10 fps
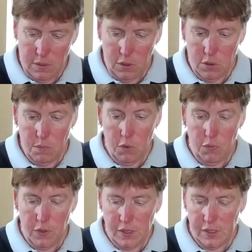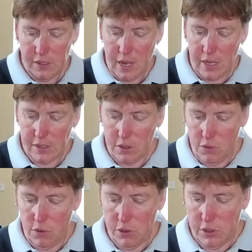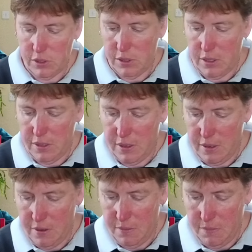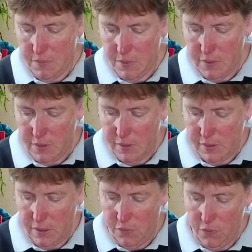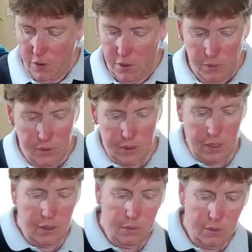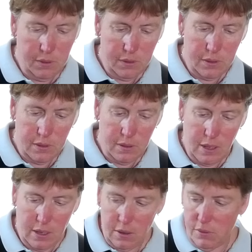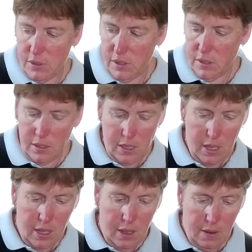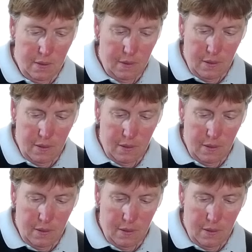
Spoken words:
You can move these stacks across as they follow sequence. That goes into there.